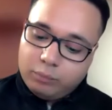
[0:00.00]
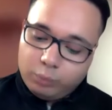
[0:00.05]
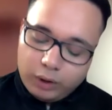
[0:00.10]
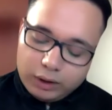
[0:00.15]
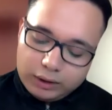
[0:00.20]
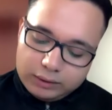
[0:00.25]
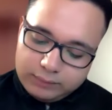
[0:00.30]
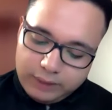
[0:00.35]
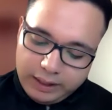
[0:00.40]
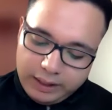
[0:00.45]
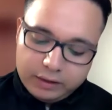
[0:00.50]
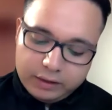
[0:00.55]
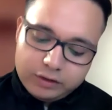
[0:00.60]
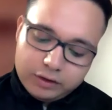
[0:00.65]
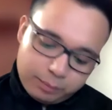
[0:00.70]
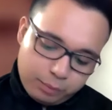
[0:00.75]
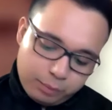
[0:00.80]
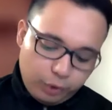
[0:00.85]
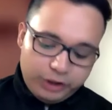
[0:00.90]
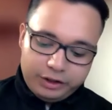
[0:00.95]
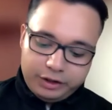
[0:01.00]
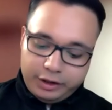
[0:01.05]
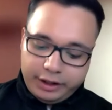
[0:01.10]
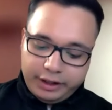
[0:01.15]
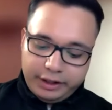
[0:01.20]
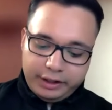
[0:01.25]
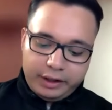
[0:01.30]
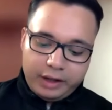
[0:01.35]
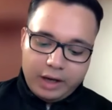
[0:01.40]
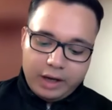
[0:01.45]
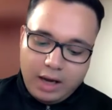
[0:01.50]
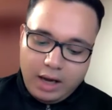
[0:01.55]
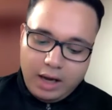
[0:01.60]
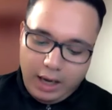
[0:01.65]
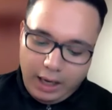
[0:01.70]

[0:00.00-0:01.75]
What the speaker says: well, another pointer here.